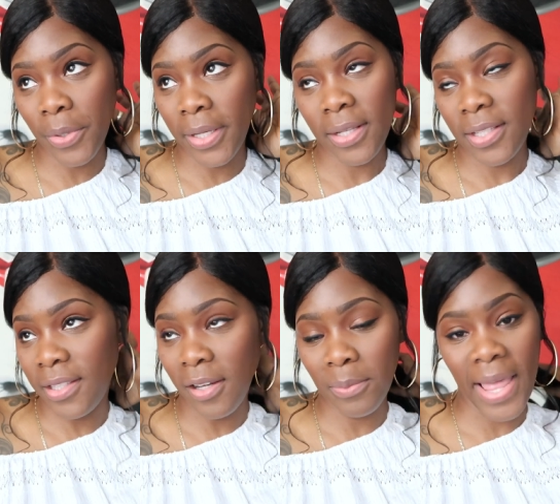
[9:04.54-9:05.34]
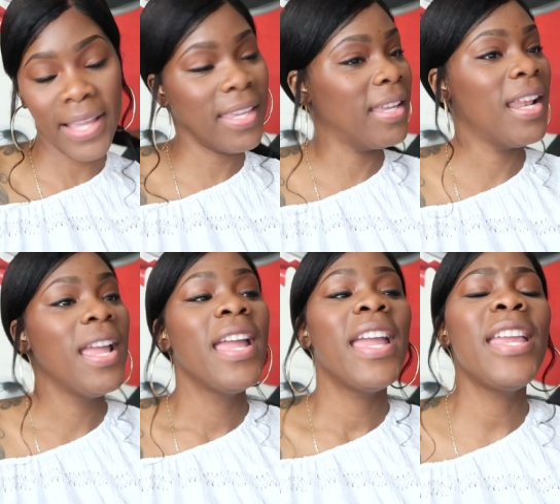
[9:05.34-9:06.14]
working at this young black kid.
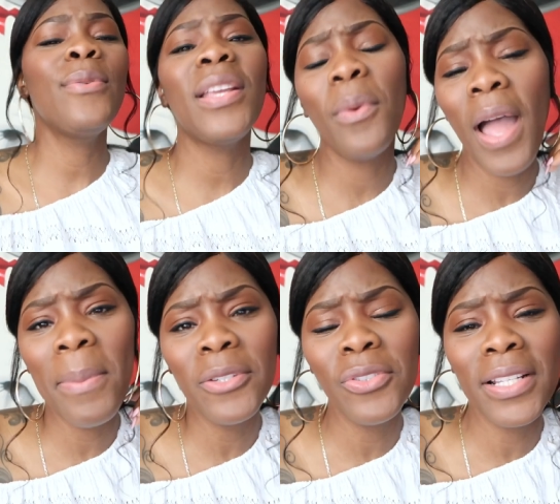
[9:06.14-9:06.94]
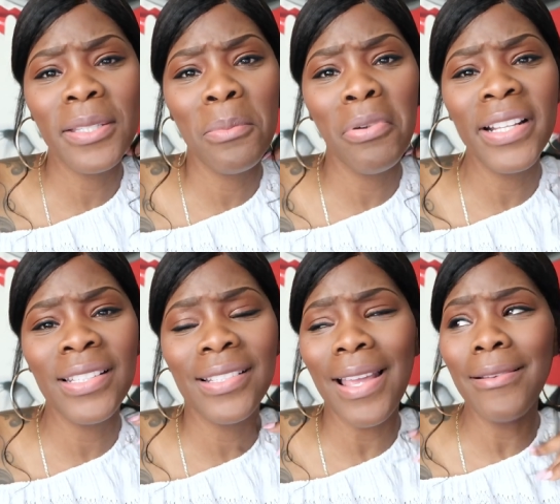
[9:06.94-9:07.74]
And he was like, well, how about you get some
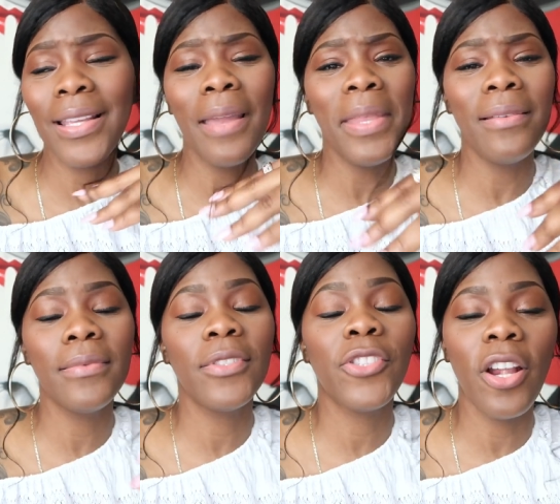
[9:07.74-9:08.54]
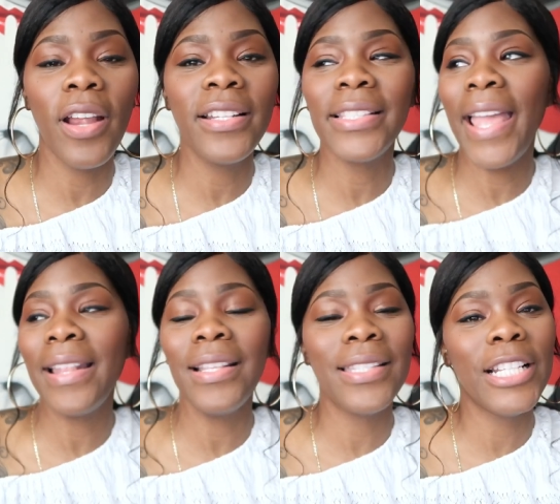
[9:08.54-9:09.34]
braces? I was like, I'm not, sir, I just
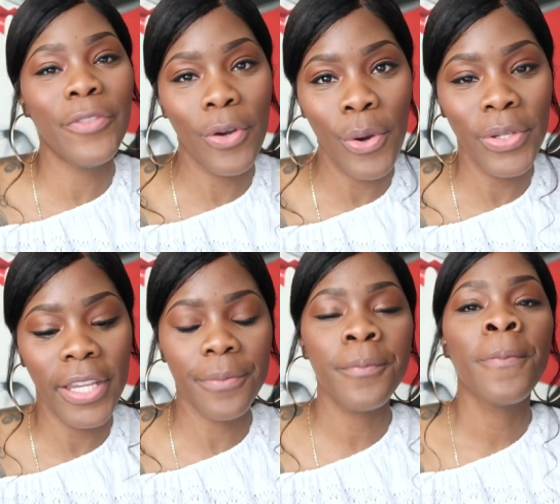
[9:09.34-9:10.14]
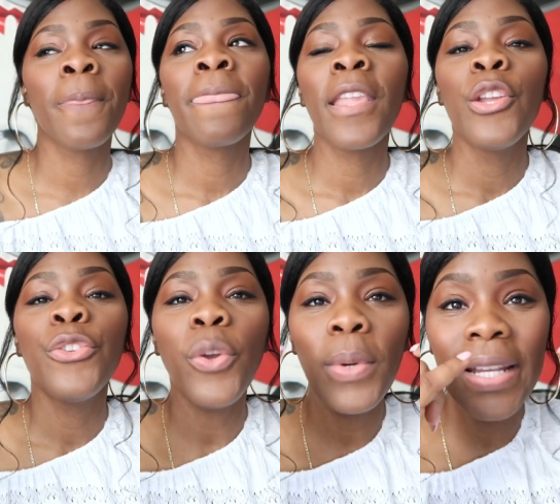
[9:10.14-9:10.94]
had these things for a whole year.
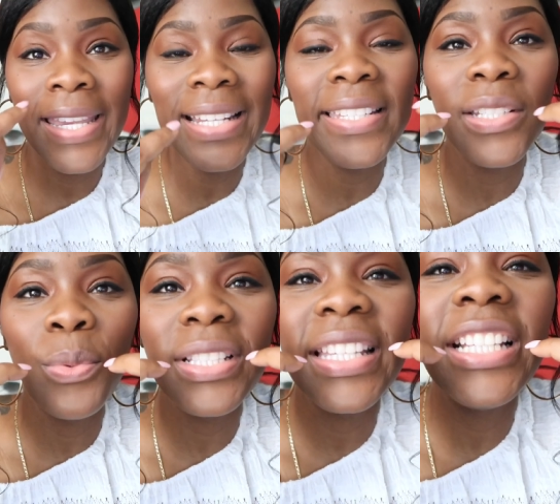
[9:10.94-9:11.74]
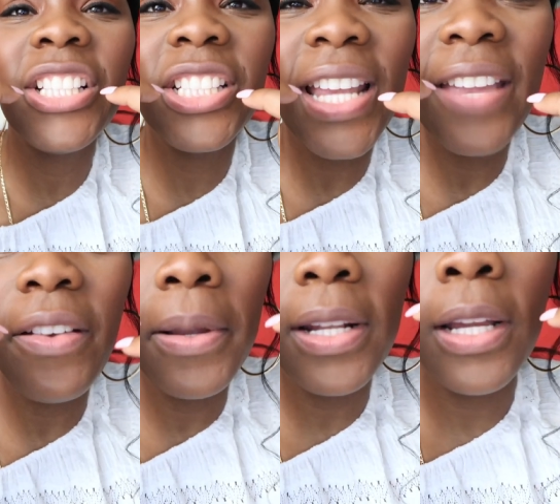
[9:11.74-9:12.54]
So what he did was he shaved,
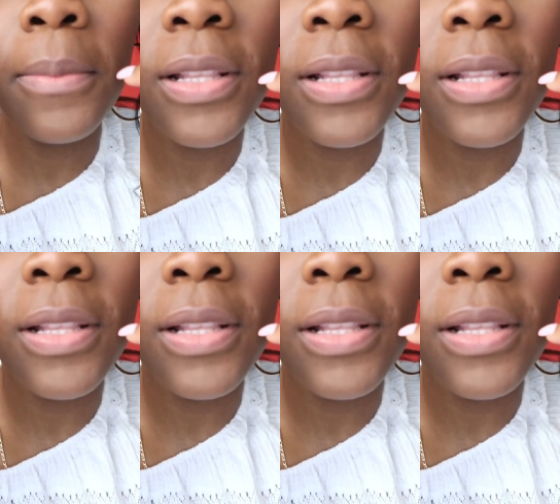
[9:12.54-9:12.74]
I'm gonna come